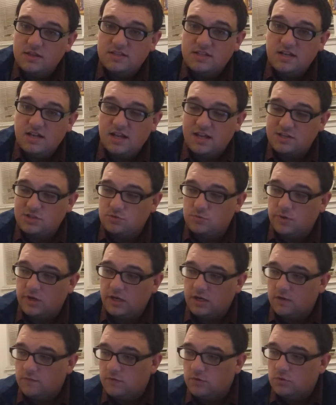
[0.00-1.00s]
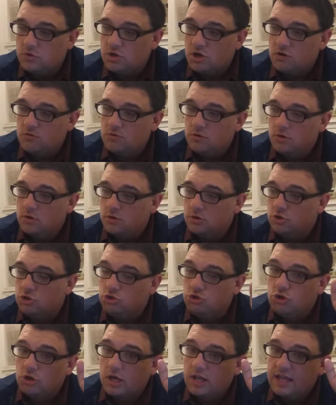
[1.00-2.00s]
next grade. If you don't,
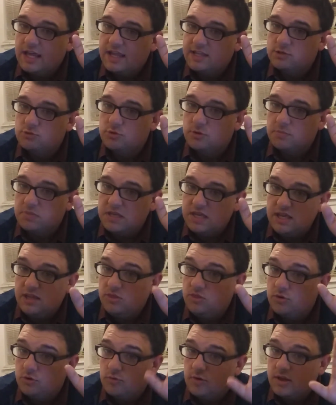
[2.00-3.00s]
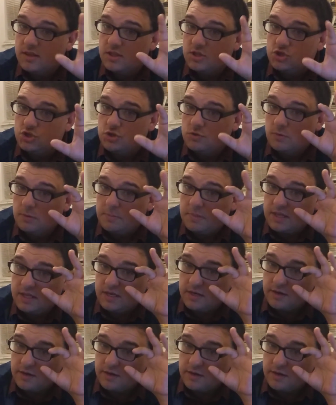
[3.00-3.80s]
you're gonna have to repeat the grade that you repeated.